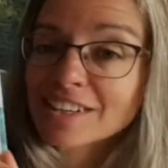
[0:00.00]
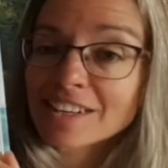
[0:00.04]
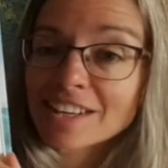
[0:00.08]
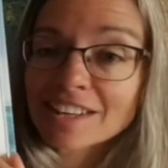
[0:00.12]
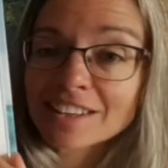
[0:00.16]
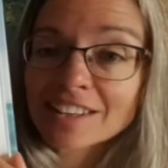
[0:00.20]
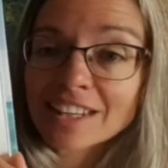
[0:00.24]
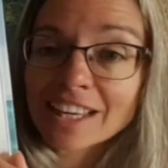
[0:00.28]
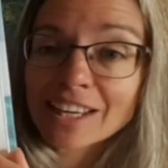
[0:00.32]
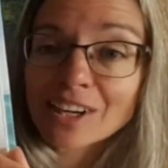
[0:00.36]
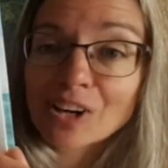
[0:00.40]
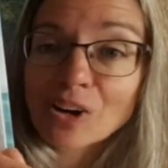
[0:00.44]

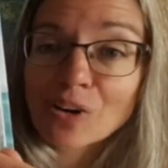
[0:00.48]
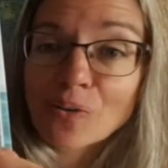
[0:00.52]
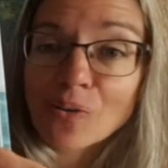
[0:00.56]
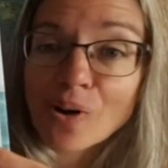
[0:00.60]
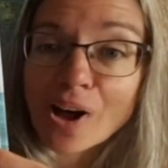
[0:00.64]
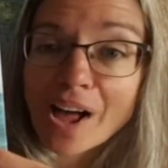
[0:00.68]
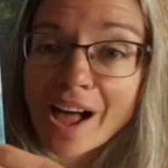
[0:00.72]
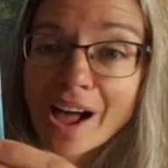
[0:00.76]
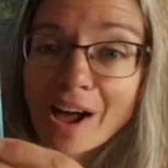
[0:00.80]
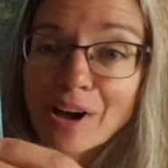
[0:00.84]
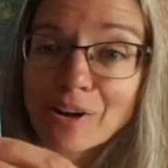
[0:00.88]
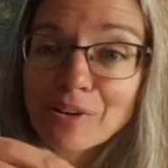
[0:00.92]
and they go
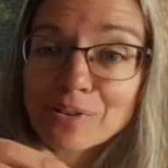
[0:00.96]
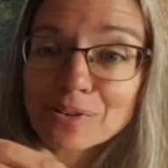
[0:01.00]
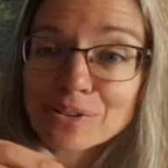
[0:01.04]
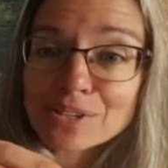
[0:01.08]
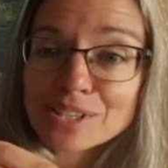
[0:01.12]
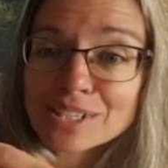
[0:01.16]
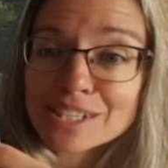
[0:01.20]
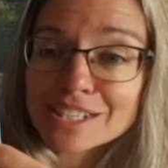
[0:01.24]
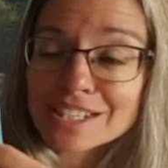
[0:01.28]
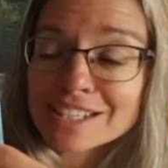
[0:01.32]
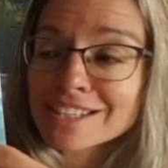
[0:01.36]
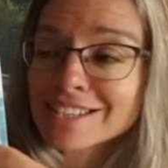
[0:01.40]

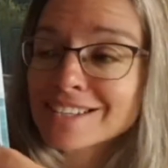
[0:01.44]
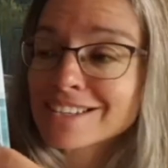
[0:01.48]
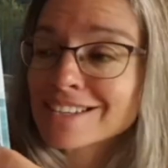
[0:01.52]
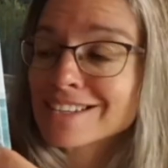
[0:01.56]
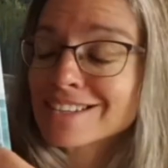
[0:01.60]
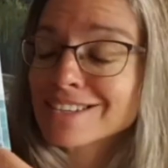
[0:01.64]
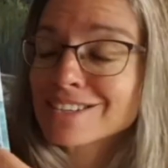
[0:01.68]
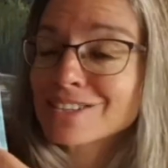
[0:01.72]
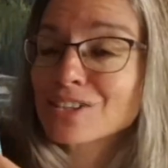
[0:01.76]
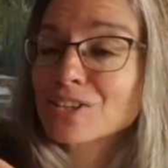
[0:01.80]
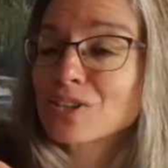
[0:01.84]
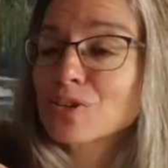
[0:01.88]
out
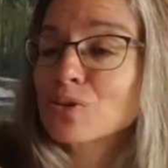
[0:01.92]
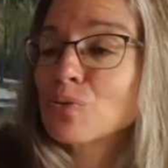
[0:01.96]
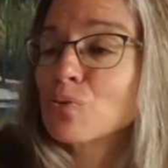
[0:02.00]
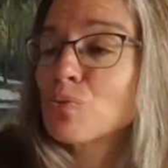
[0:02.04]
to the